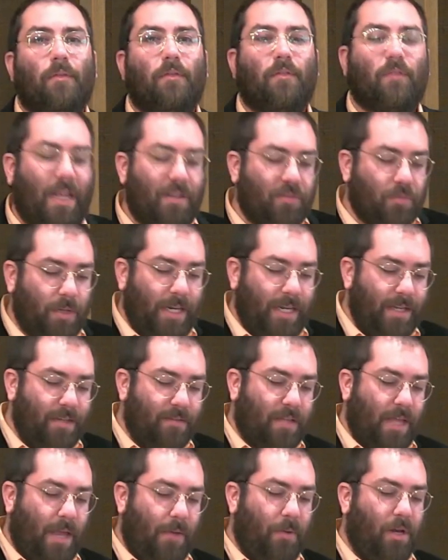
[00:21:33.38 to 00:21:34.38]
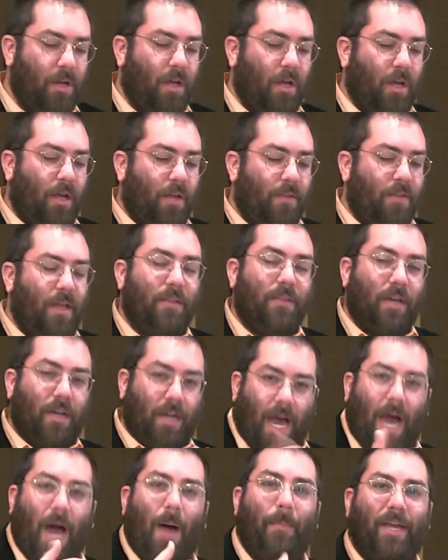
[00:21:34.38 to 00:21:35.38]
So that's what it is. They would, the, the
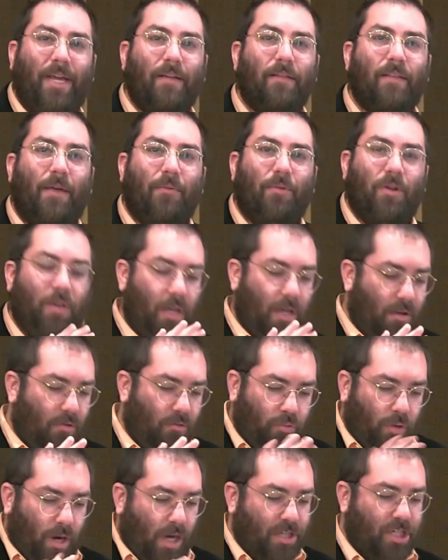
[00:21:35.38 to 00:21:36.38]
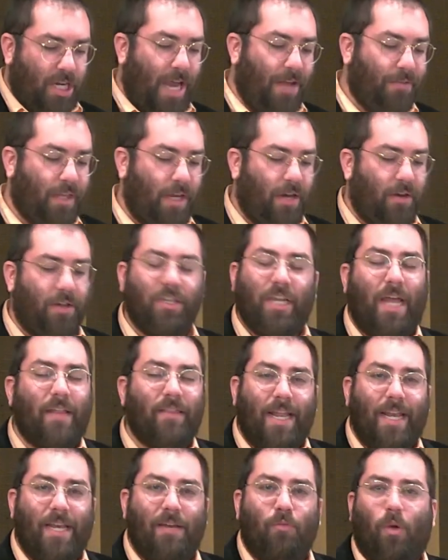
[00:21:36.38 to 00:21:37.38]
coming, they would rush out there and, and
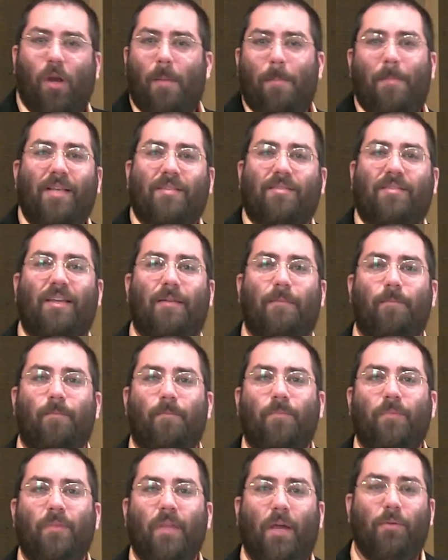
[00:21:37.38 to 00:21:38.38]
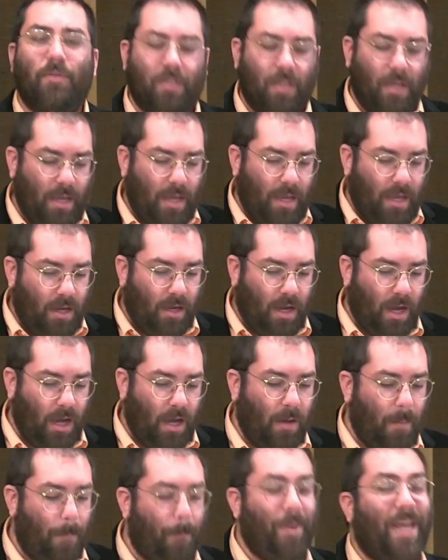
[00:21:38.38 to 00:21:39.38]
they didn't want to miss it. It was
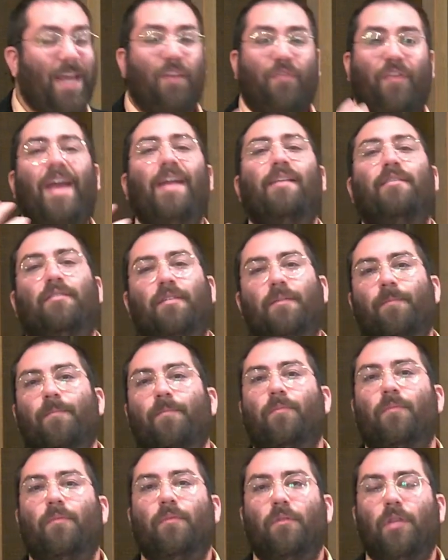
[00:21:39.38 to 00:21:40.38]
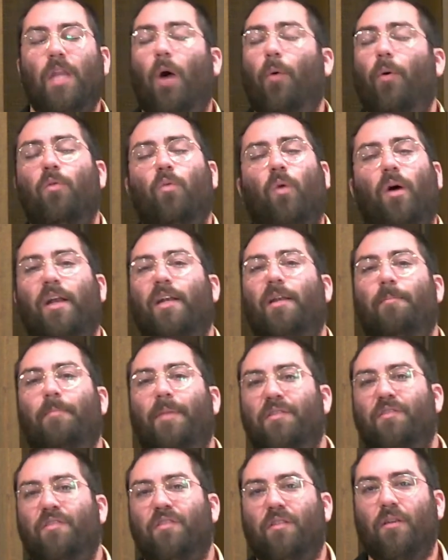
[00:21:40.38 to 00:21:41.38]
a, a big event. No one wanted to
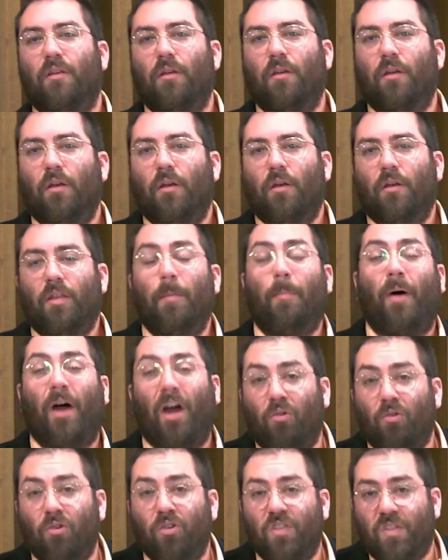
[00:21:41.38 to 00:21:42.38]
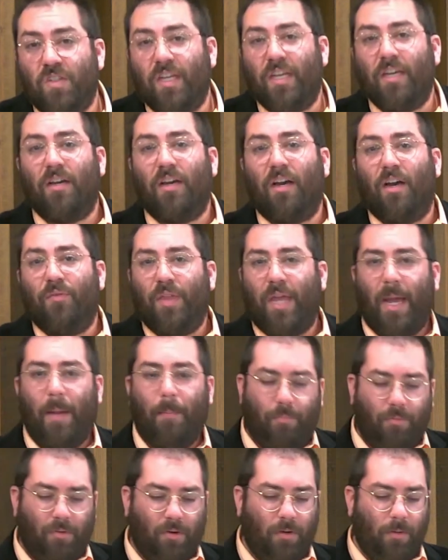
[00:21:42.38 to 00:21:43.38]
miss the parousia of the
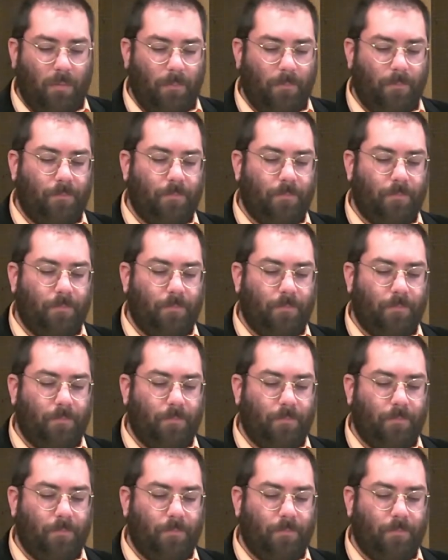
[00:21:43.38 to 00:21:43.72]
emperor.